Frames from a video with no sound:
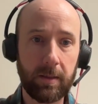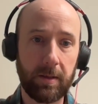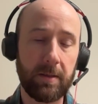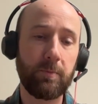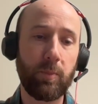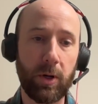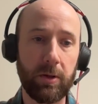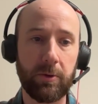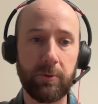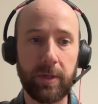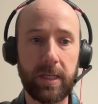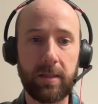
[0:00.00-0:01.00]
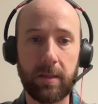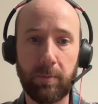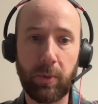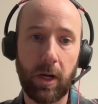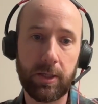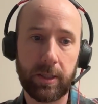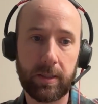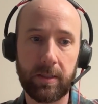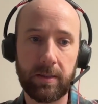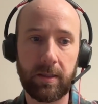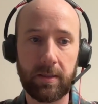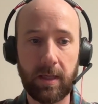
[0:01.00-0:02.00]
and part of the reason the project
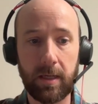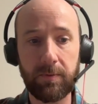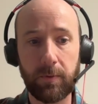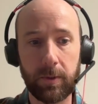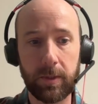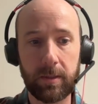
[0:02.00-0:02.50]
is successful